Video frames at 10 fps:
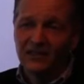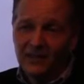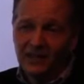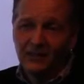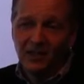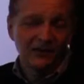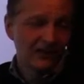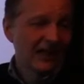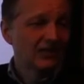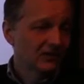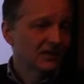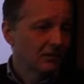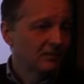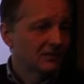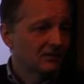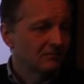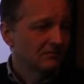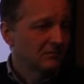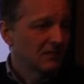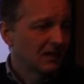typically by your financial statements.
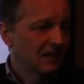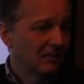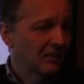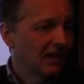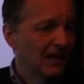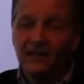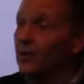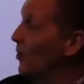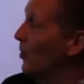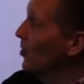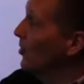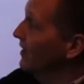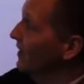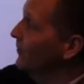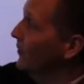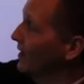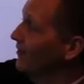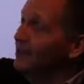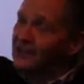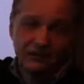By that, or if you
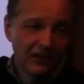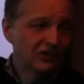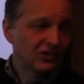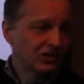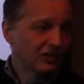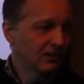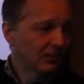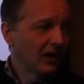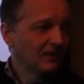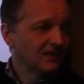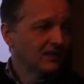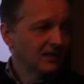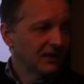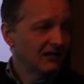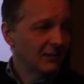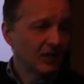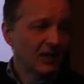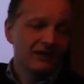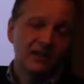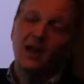are actually registered in the province as a
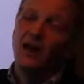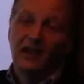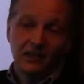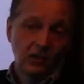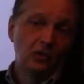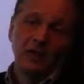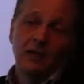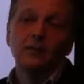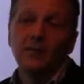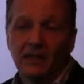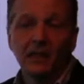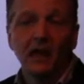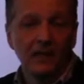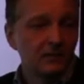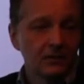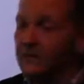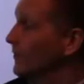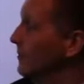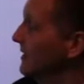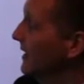not-for-profit, I can look that up online to
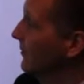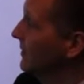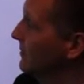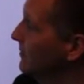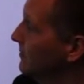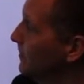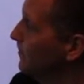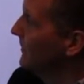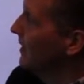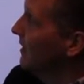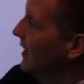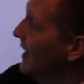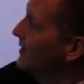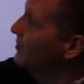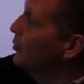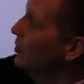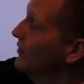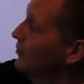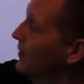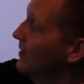confirm it that way too. It has a board
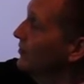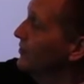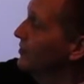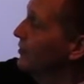of directors